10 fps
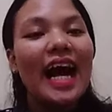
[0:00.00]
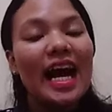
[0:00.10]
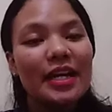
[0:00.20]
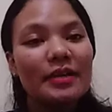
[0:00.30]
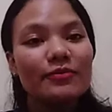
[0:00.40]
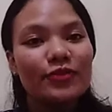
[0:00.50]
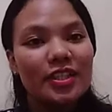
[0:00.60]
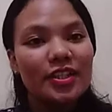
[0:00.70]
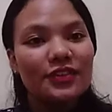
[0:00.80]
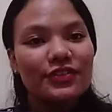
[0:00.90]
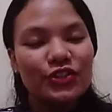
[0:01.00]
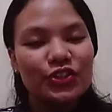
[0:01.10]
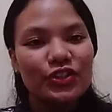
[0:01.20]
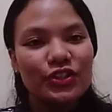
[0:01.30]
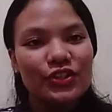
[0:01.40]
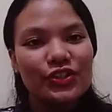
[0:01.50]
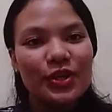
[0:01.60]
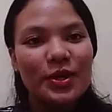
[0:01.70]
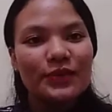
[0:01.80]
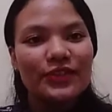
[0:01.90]
I am one of students
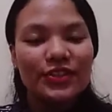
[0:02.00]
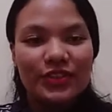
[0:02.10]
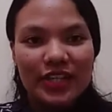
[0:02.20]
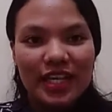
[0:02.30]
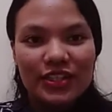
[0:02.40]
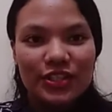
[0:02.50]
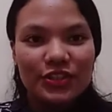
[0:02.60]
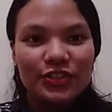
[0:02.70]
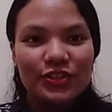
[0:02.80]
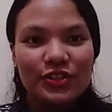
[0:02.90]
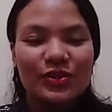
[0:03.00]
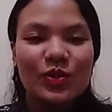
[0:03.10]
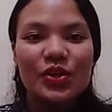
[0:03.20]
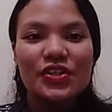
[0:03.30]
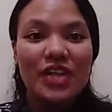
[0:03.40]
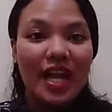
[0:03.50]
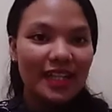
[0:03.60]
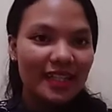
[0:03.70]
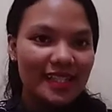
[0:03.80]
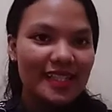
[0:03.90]
of Introduction to Discourse
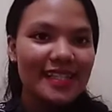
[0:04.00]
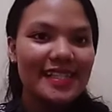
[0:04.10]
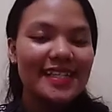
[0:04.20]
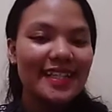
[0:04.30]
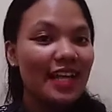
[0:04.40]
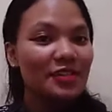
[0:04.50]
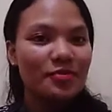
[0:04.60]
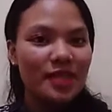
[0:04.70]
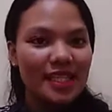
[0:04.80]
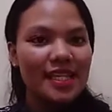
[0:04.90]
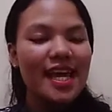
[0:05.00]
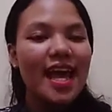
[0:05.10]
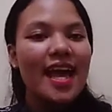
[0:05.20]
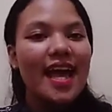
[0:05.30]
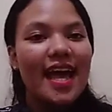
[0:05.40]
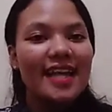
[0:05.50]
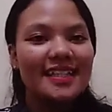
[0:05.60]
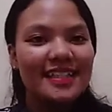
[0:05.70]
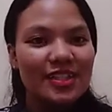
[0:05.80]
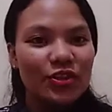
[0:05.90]
Analysis Class B, and
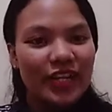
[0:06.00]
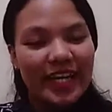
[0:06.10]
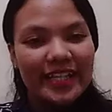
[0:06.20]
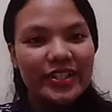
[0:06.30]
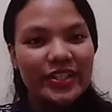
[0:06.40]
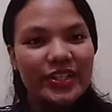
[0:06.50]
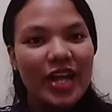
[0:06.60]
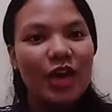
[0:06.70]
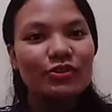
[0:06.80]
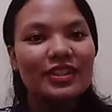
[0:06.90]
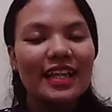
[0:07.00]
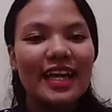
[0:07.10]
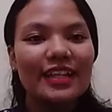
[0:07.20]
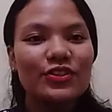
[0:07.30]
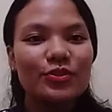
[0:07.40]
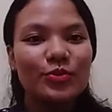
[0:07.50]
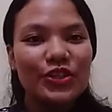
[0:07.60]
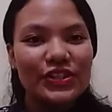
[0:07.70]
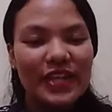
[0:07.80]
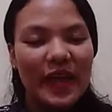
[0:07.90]
in this occasion I would like to
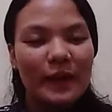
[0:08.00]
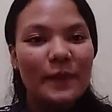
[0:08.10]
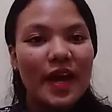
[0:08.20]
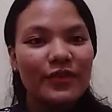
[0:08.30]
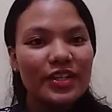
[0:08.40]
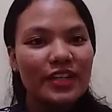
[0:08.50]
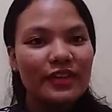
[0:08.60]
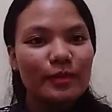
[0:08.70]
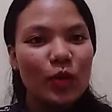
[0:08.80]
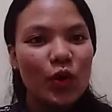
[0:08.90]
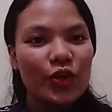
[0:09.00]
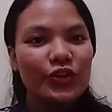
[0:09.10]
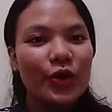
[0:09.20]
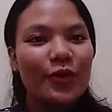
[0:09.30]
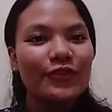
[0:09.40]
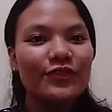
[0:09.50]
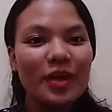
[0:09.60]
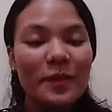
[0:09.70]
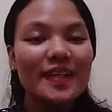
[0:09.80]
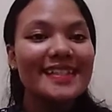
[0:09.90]
present my reading report of
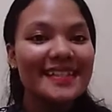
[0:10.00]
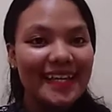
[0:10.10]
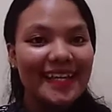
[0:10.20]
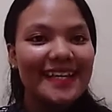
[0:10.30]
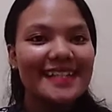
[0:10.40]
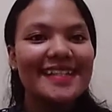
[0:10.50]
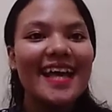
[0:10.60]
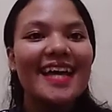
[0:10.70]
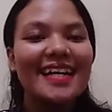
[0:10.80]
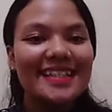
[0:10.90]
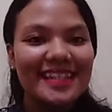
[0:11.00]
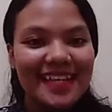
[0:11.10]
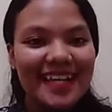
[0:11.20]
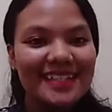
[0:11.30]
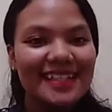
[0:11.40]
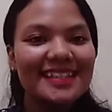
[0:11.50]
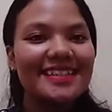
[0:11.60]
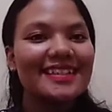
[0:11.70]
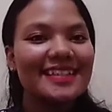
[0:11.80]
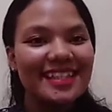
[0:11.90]
topic 6 entitled
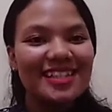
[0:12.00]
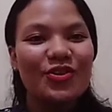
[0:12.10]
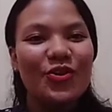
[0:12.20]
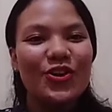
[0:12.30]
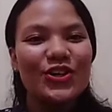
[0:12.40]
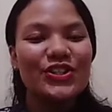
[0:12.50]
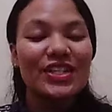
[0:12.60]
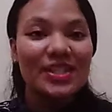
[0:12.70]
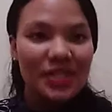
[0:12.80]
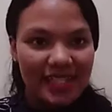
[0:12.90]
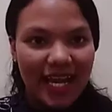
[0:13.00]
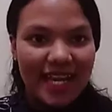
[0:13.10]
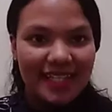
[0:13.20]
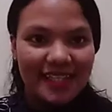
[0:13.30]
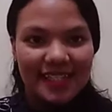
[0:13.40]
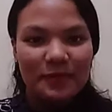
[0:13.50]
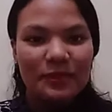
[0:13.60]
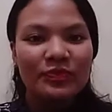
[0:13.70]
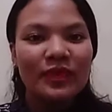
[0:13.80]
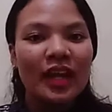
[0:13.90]
Discourse and Society.
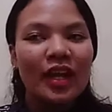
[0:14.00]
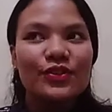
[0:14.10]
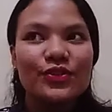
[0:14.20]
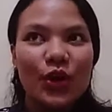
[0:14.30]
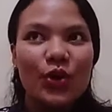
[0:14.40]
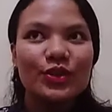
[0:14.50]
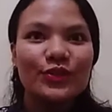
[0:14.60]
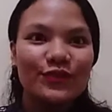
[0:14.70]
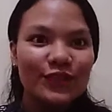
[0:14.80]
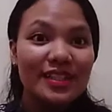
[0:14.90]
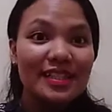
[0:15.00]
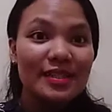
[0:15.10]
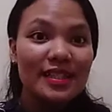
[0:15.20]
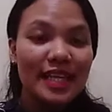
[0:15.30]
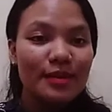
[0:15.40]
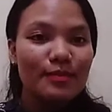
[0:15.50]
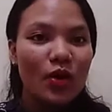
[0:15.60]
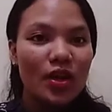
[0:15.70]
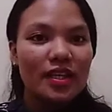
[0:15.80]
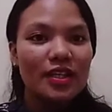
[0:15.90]
So the first key
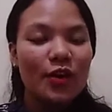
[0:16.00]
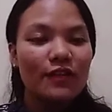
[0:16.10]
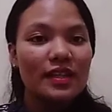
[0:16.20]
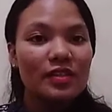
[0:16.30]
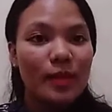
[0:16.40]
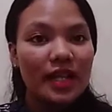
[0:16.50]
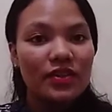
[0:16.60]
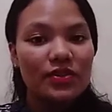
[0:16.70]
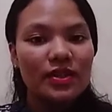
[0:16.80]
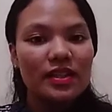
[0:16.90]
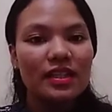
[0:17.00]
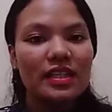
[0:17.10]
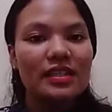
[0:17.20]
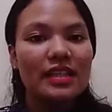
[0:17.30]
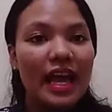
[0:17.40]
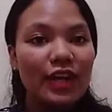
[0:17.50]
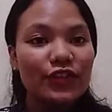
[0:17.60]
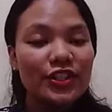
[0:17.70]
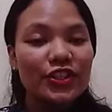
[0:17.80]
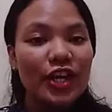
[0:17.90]
point of this material is
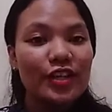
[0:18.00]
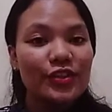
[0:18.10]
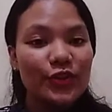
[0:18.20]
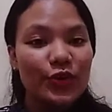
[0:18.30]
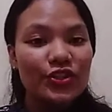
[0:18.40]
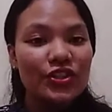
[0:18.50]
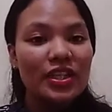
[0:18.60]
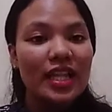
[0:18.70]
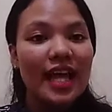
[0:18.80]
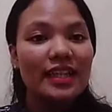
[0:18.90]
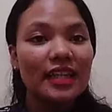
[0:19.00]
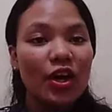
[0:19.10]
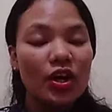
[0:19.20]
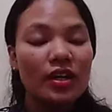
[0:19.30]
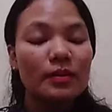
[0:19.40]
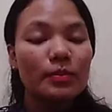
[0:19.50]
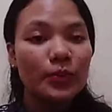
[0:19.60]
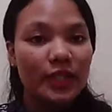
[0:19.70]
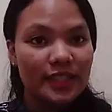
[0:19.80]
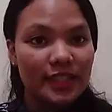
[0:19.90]
language as social and local
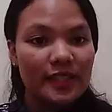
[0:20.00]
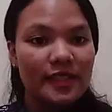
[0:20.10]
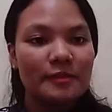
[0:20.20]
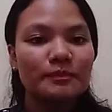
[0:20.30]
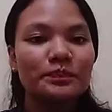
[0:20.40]
practice.